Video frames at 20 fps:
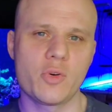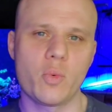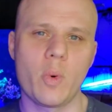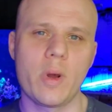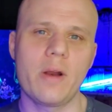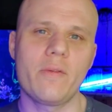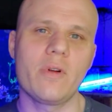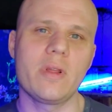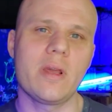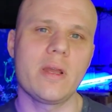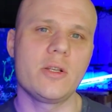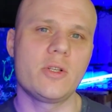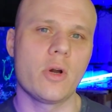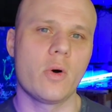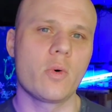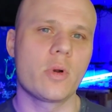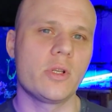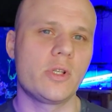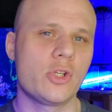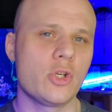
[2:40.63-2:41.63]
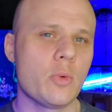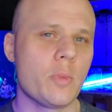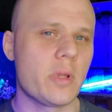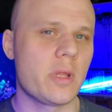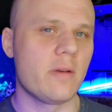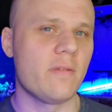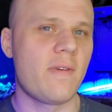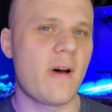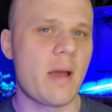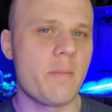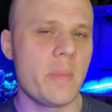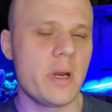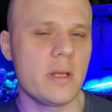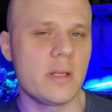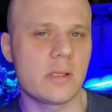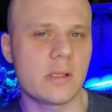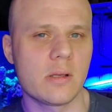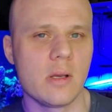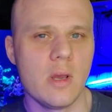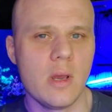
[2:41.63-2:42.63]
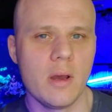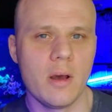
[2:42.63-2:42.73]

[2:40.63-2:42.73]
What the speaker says: whatever they don't consume within 5 minutes.